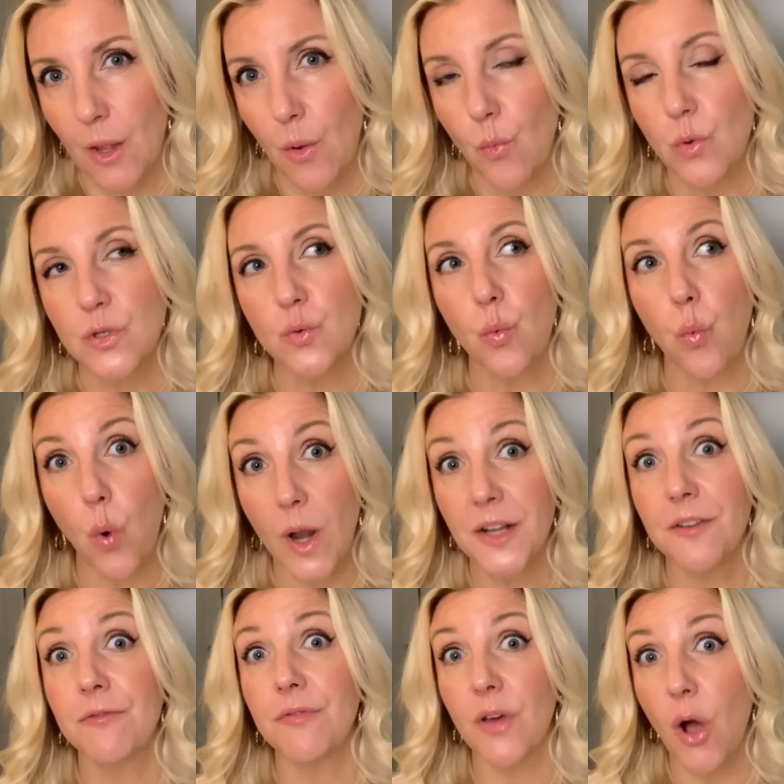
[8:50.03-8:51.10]
was one
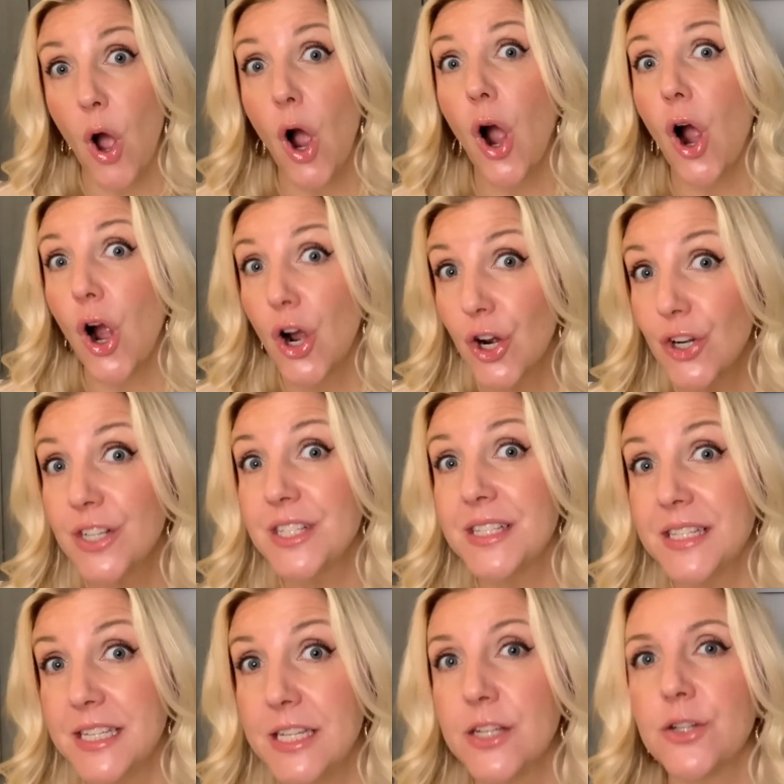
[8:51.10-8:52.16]
of the
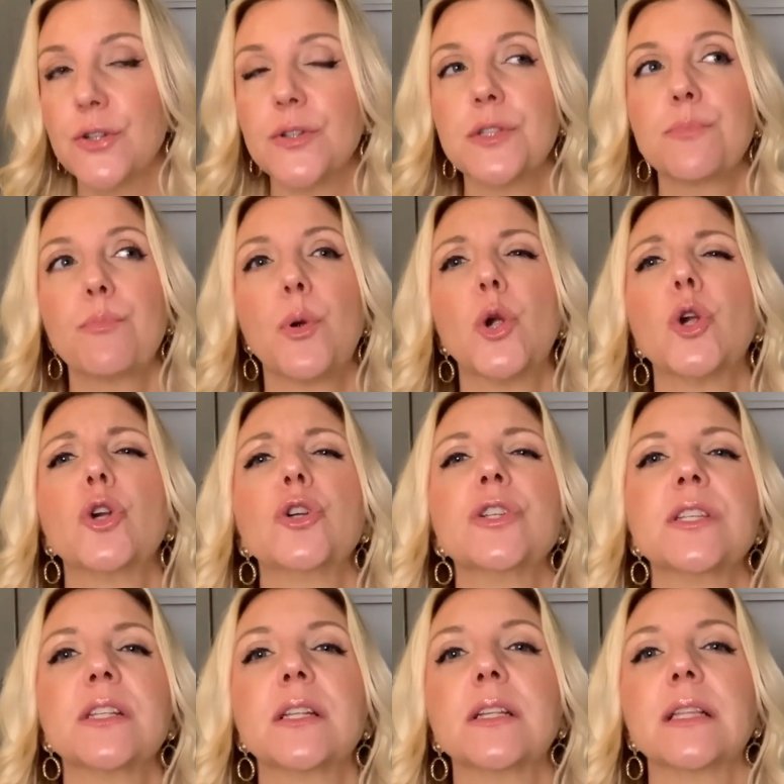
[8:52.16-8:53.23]
hardest years
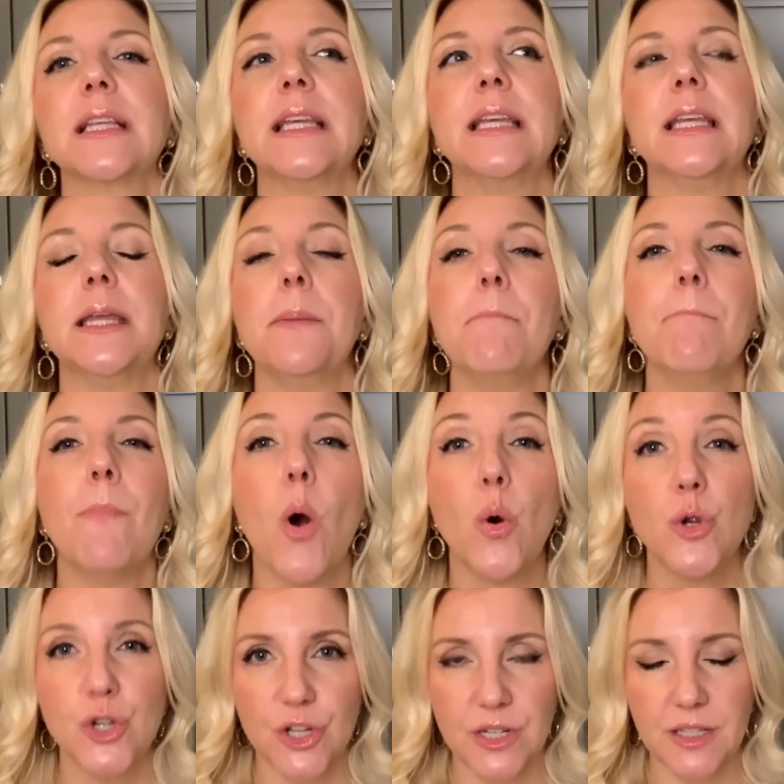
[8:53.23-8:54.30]
personally,
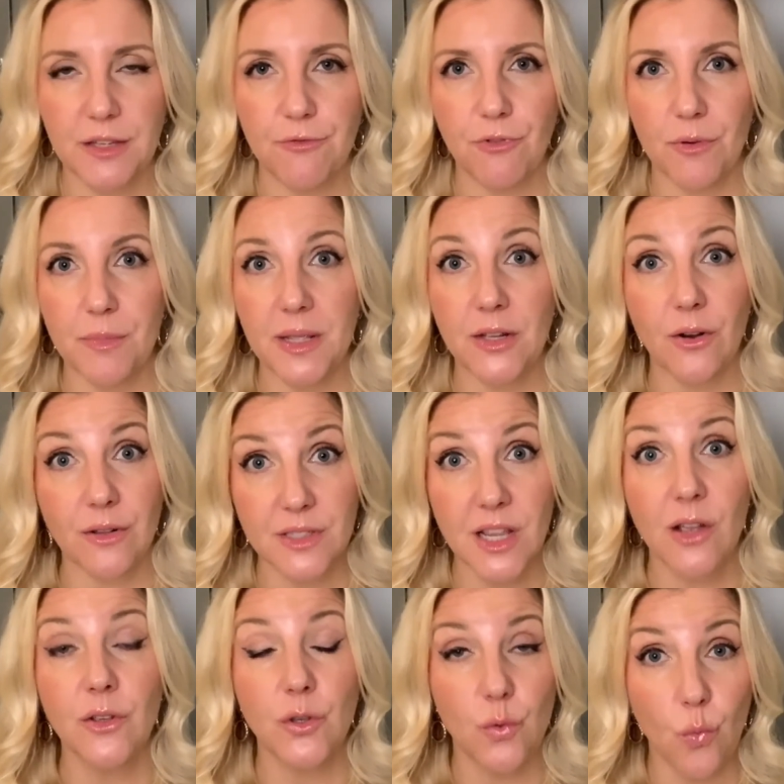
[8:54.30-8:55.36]
emotionally for me. And I'll
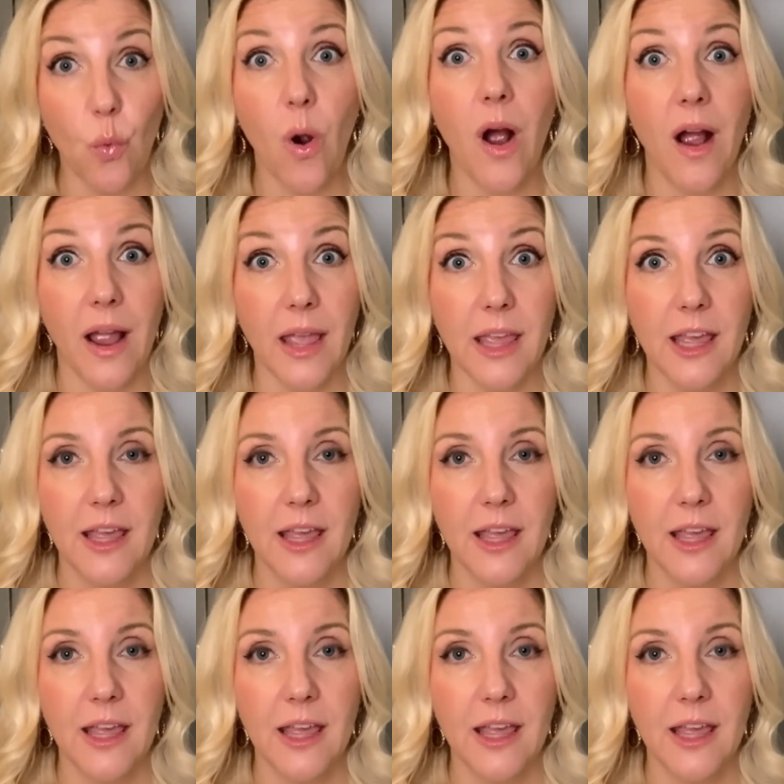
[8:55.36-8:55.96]
tell you why.